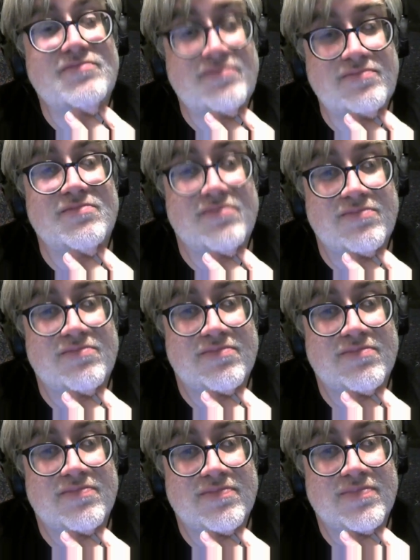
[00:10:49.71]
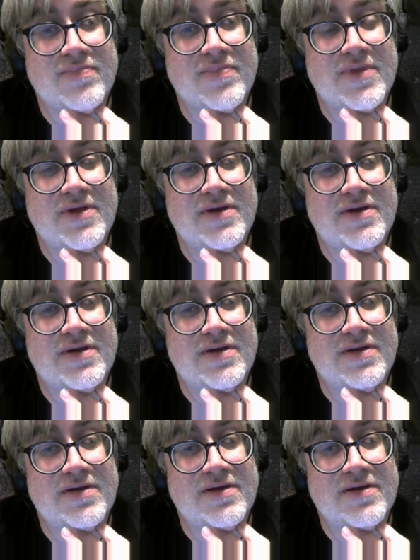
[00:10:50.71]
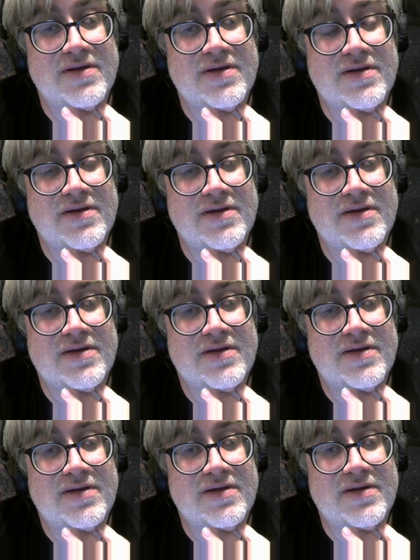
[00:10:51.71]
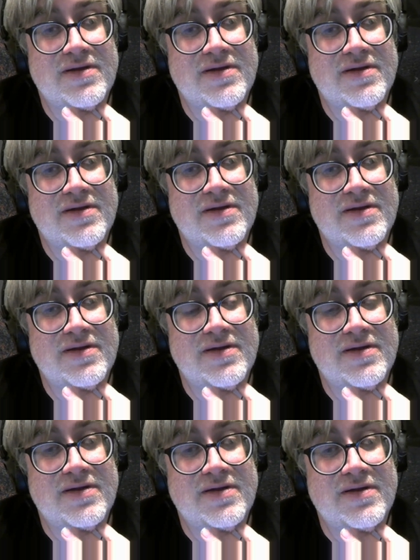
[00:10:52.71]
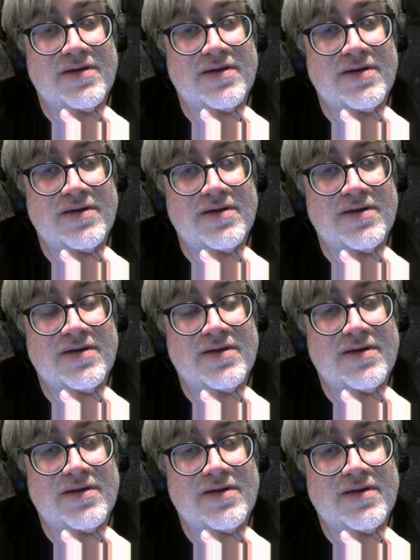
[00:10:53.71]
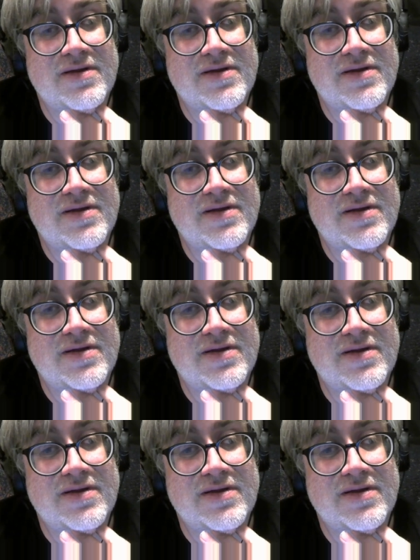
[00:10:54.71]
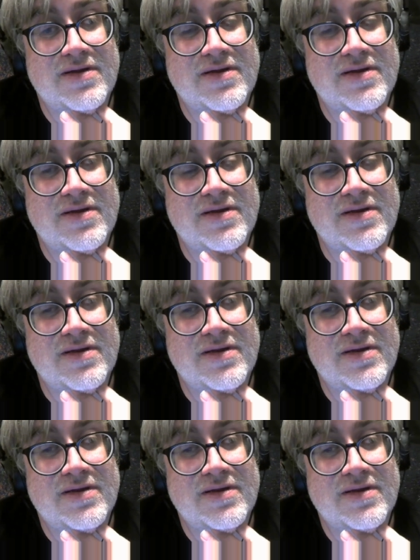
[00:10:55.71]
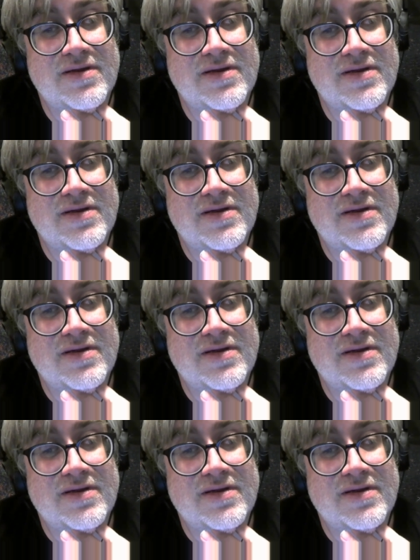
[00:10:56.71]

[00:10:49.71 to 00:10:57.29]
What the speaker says: (not speaking)